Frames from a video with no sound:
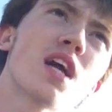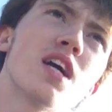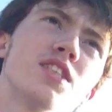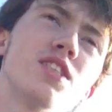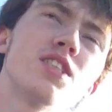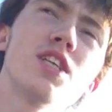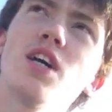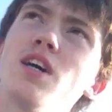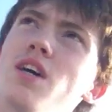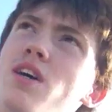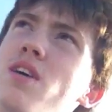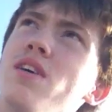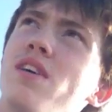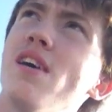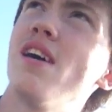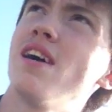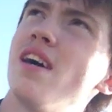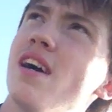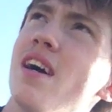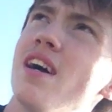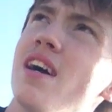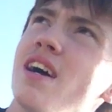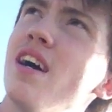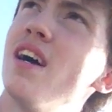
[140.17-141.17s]
So,
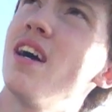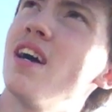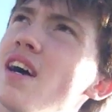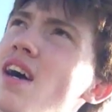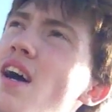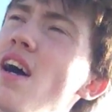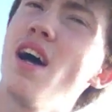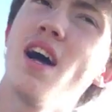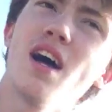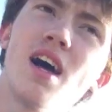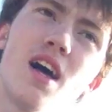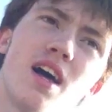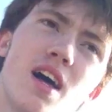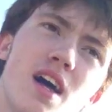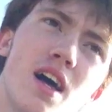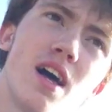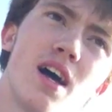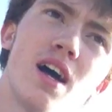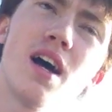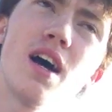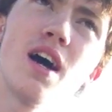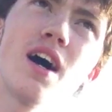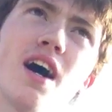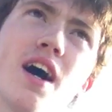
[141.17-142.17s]

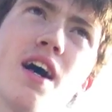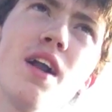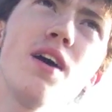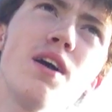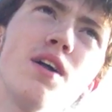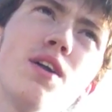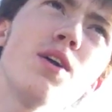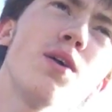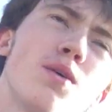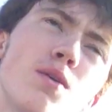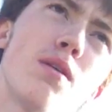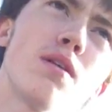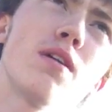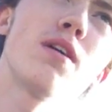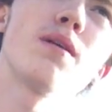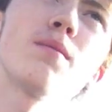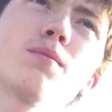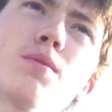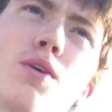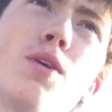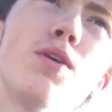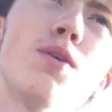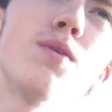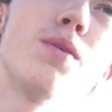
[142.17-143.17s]
I don't know where
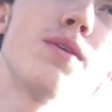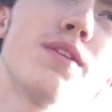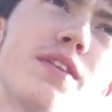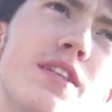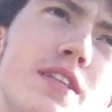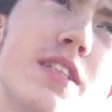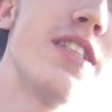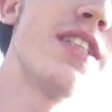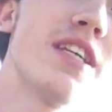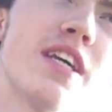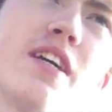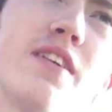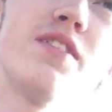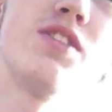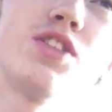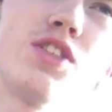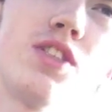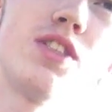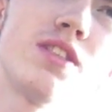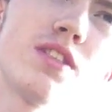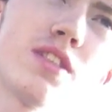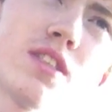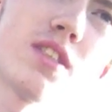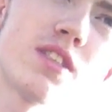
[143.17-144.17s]
I'm going with this live,
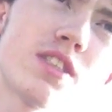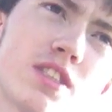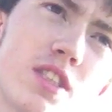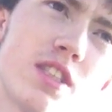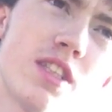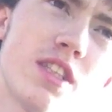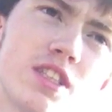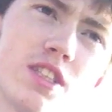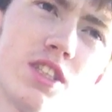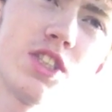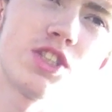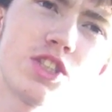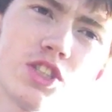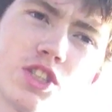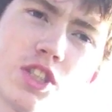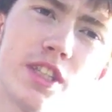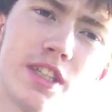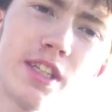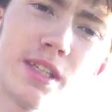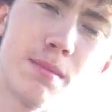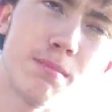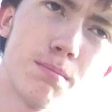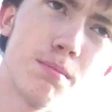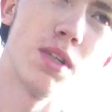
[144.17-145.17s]
this
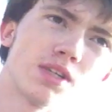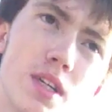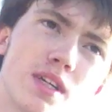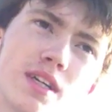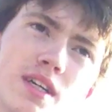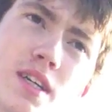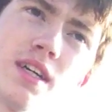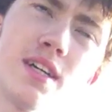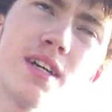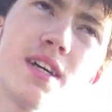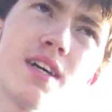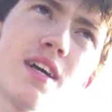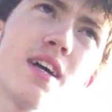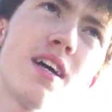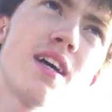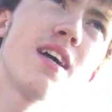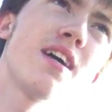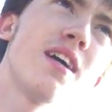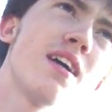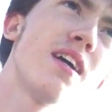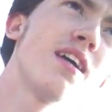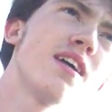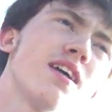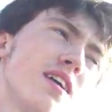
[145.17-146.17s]
stream, but
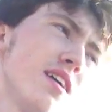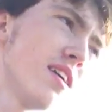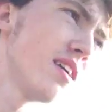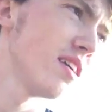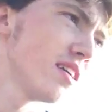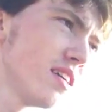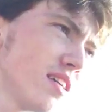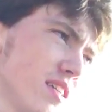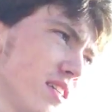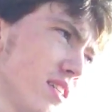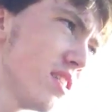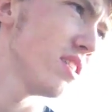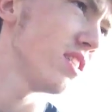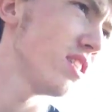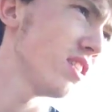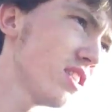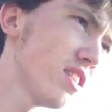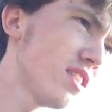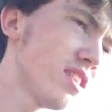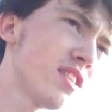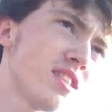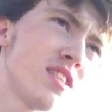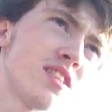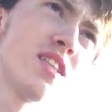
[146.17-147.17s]

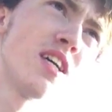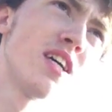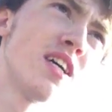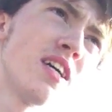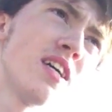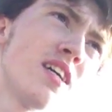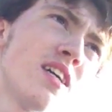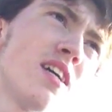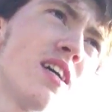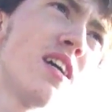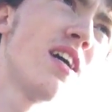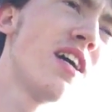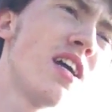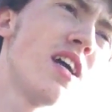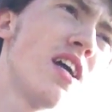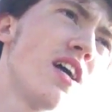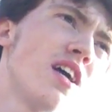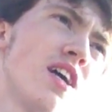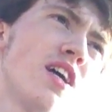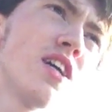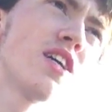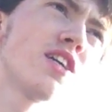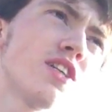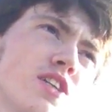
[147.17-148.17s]
just
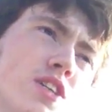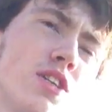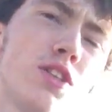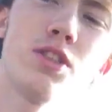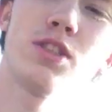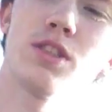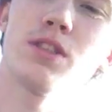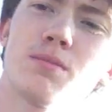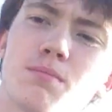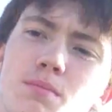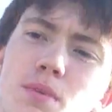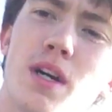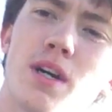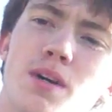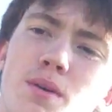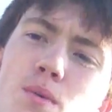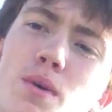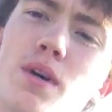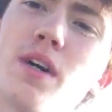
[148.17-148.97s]
cruising my